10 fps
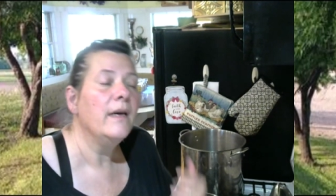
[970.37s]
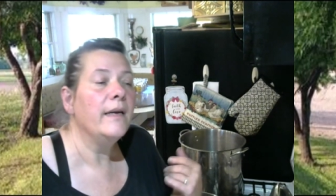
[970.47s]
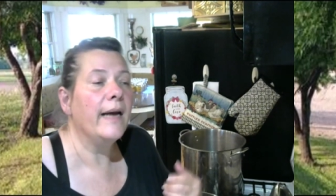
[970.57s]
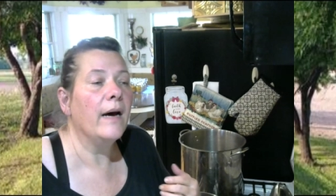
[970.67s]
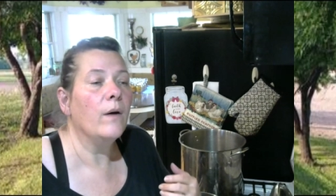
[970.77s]

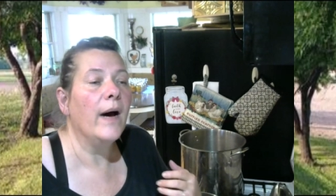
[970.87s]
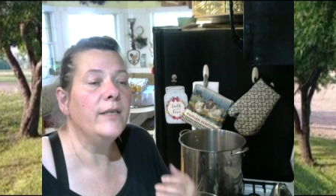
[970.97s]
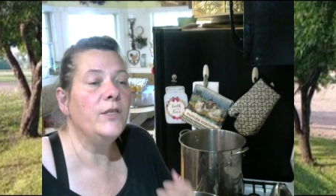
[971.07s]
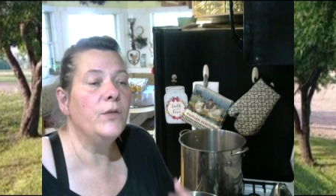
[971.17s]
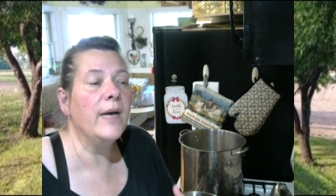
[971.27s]
Now, I
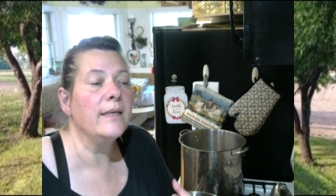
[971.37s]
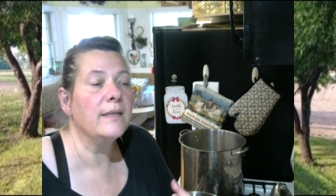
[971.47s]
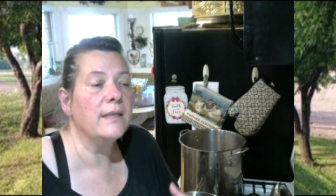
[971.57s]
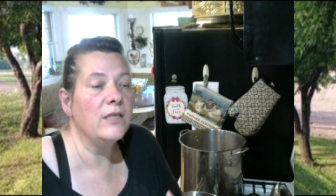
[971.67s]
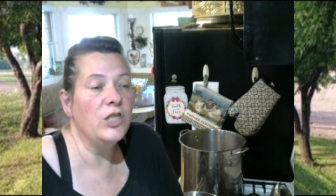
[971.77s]
do not
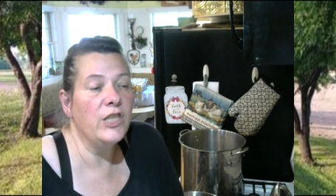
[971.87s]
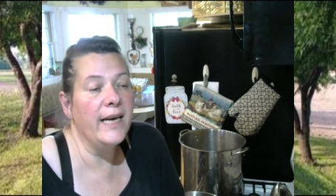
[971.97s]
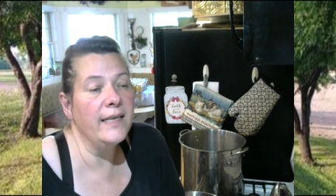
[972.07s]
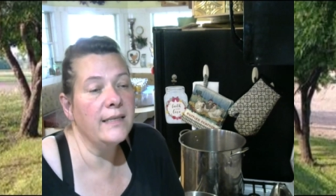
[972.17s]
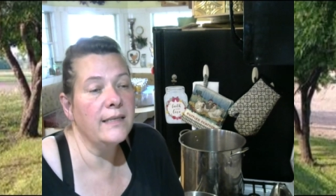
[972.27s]

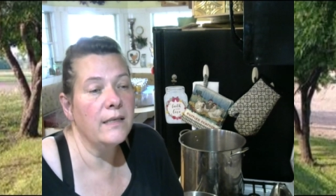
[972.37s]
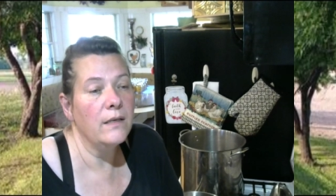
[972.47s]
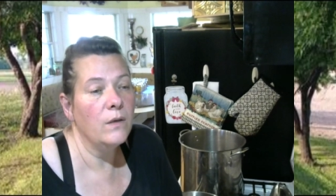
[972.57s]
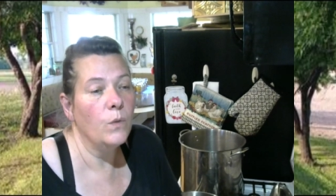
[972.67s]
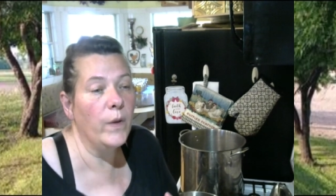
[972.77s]
suggest
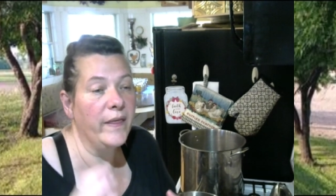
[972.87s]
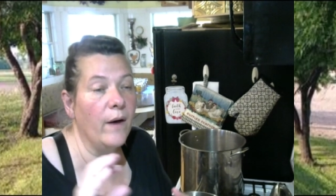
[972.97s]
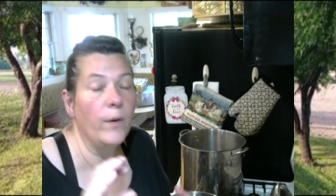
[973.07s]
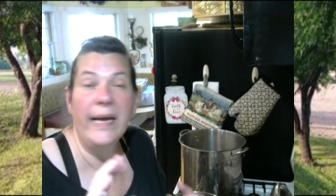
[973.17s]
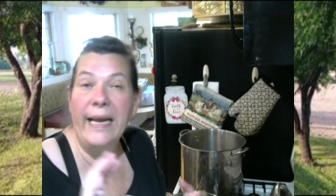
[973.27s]

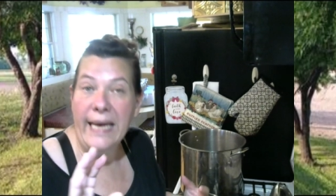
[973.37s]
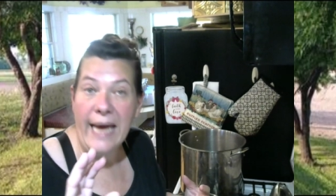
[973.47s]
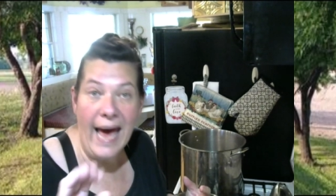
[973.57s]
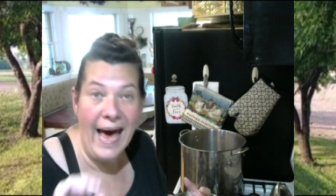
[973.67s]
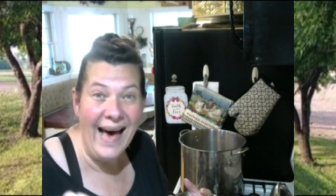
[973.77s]
without
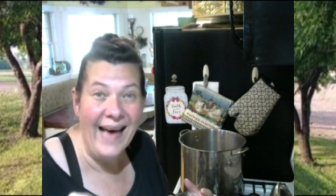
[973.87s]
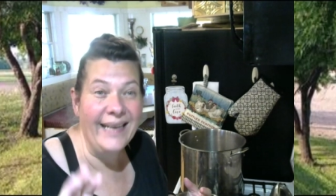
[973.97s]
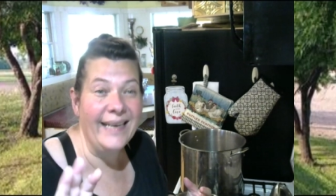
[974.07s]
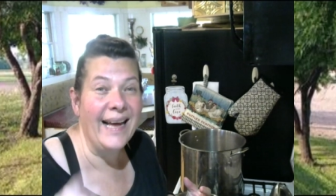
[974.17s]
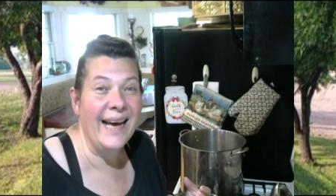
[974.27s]
any
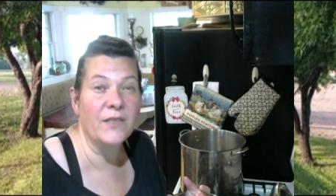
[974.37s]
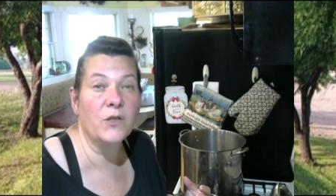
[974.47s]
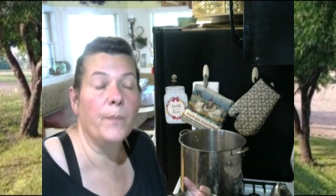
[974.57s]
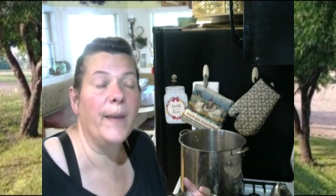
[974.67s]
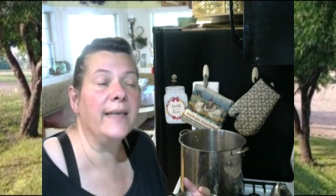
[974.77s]
added
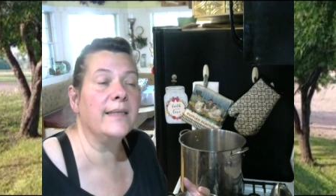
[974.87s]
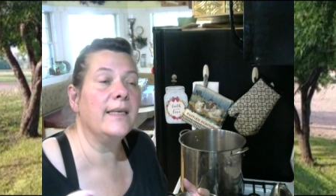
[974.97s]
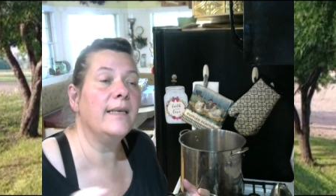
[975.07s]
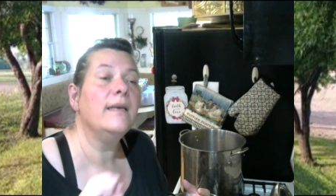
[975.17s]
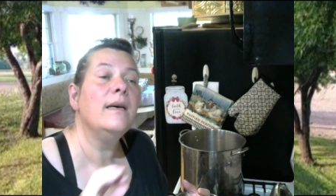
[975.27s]
extra
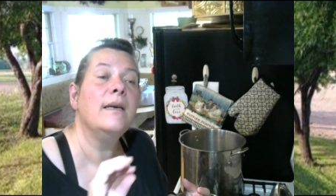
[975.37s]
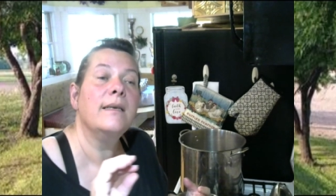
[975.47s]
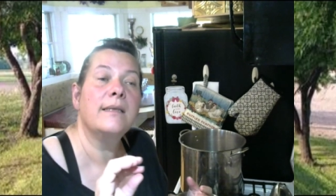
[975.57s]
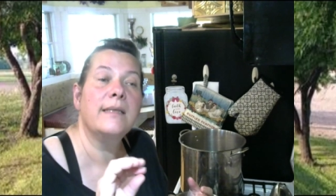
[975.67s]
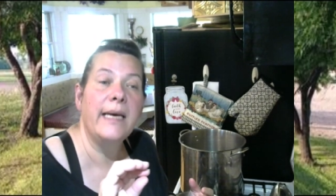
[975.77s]
pectin
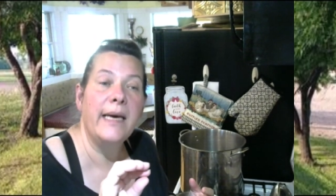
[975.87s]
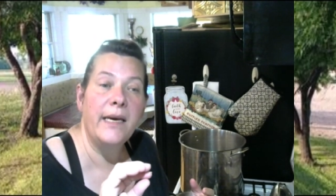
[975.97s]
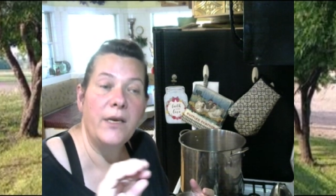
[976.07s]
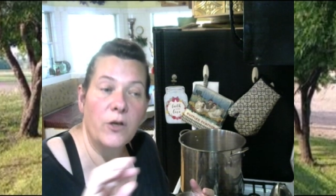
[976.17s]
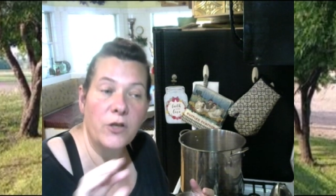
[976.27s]

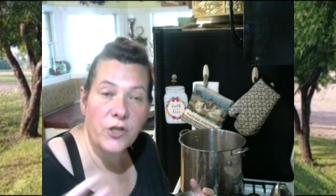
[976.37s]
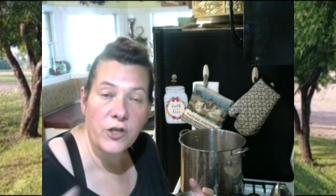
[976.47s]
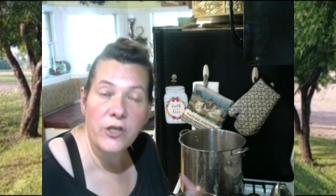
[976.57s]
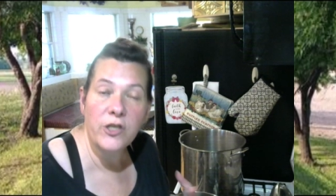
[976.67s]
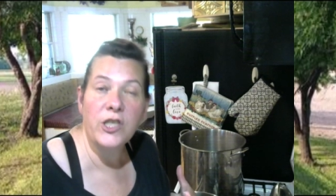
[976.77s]
say your
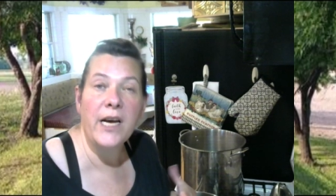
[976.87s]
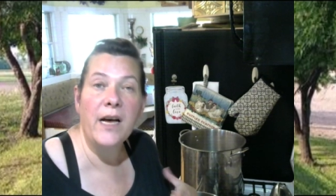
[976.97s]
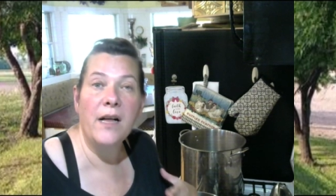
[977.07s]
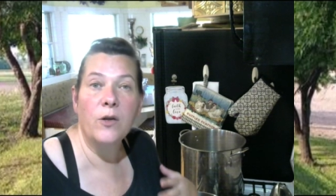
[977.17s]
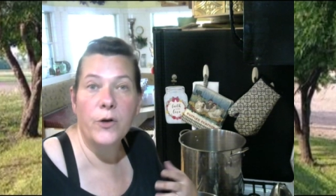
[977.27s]

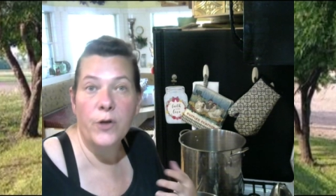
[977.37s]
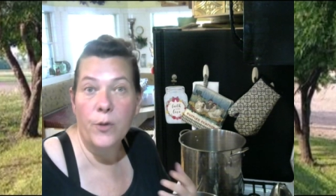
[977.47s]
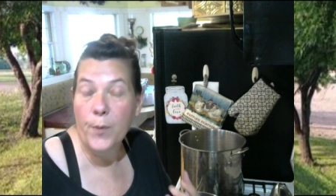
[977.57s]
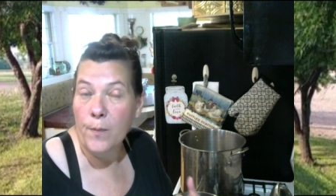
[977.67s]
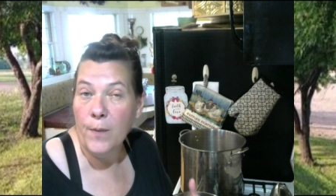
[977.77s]
Sure-Jell or your
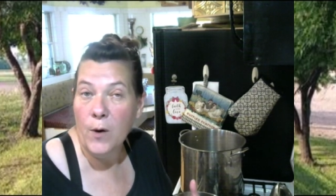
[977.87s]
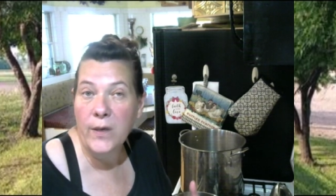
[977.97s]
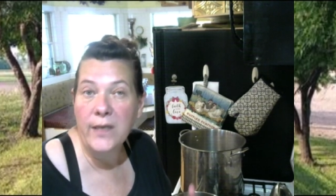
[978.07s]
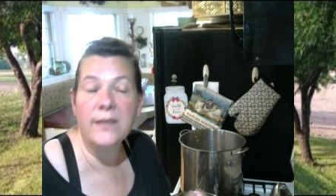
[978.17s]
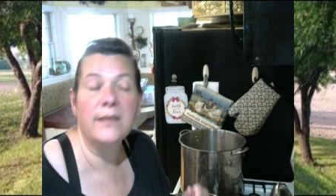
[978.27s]

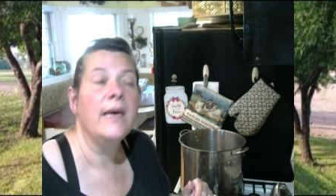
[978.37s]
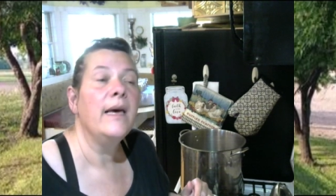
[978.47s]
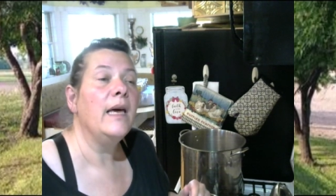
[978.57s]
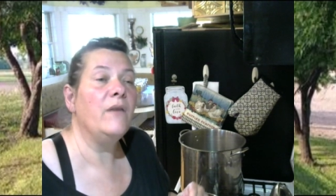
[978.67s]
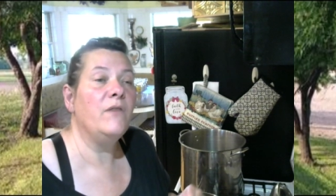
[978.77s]
Pomonas,
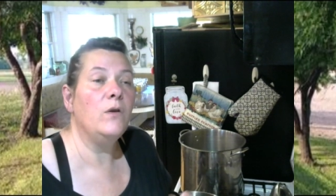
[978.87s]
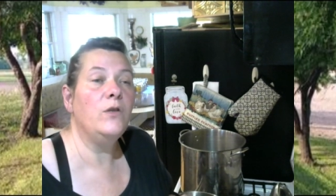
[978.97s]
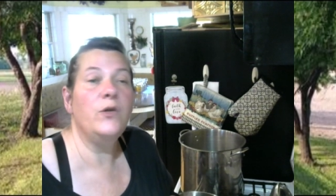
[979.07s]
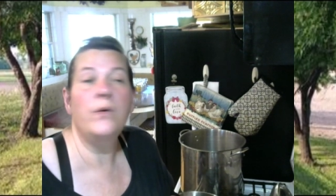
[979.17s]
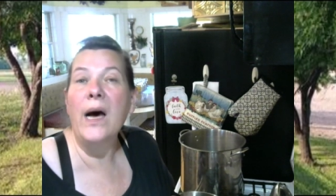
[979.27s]
if you
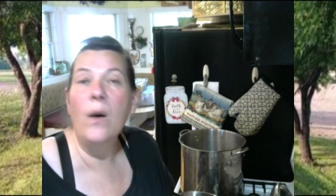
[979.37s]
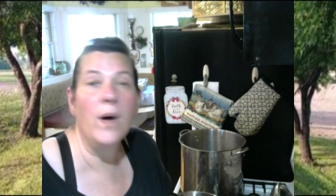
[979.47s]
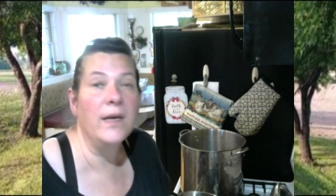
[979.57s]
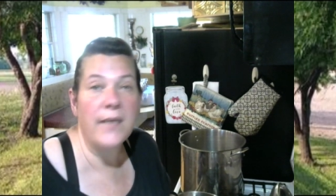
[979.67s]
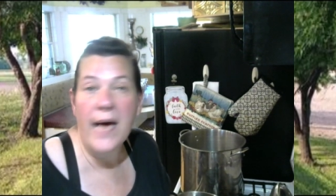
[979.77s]
do not
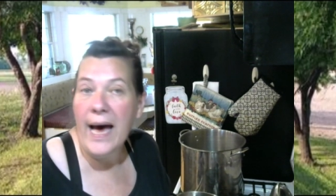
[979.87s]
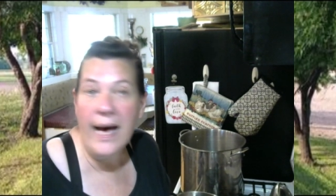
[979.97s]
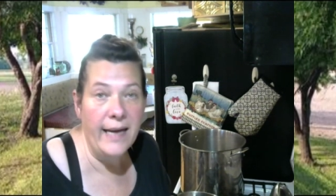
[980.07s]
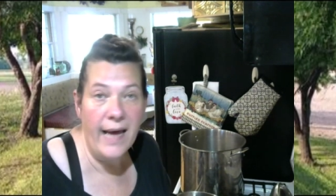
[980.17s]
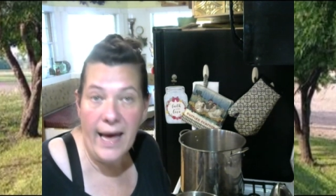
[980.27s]
want to
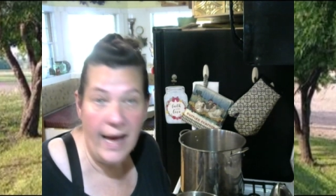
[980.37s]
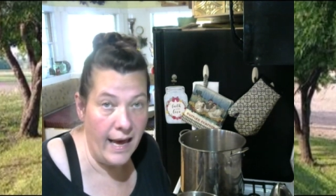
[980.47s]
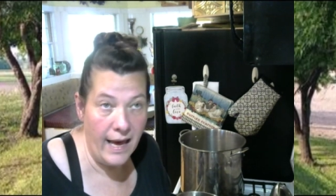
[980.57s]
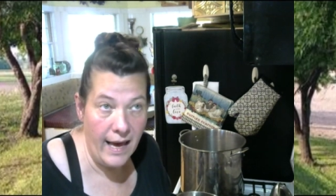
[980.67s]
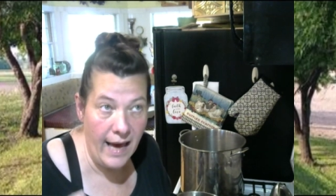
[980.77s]
add
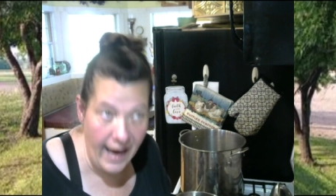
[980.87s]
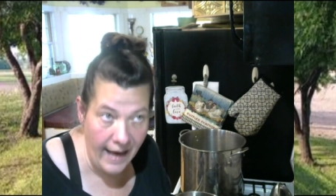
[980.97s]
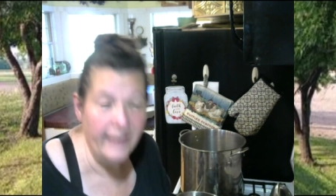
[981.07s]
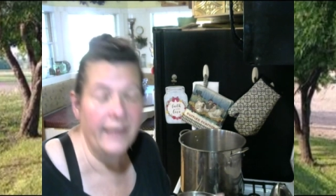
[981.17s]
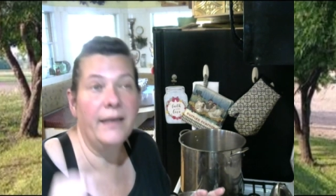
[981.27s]

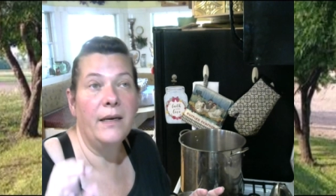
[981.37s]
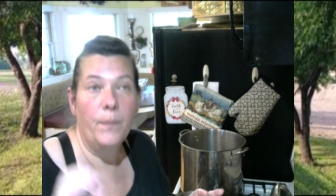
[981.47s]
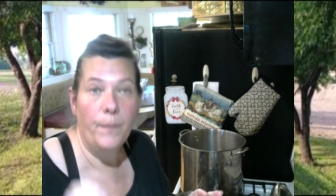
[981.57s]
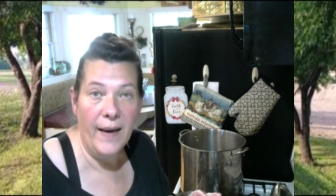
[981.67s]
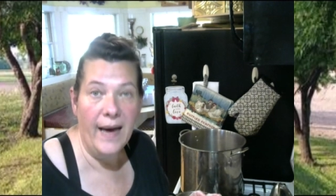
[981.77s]
added
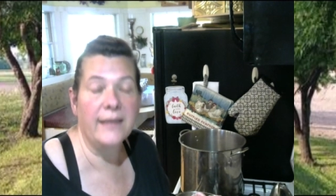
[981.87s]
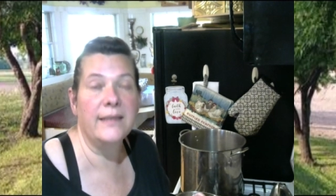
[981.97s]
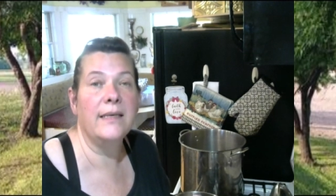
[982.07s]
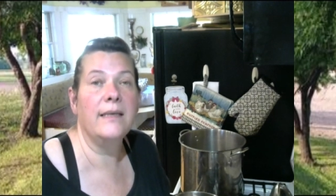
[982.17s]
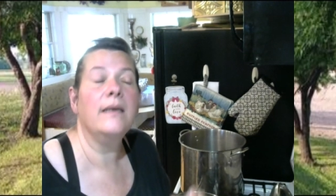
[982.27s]

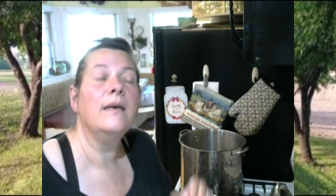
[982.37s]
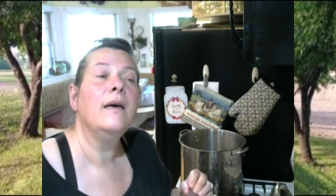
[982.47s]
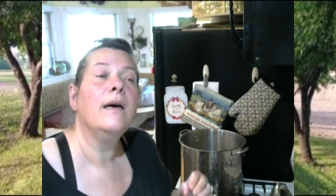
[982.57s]
pectin,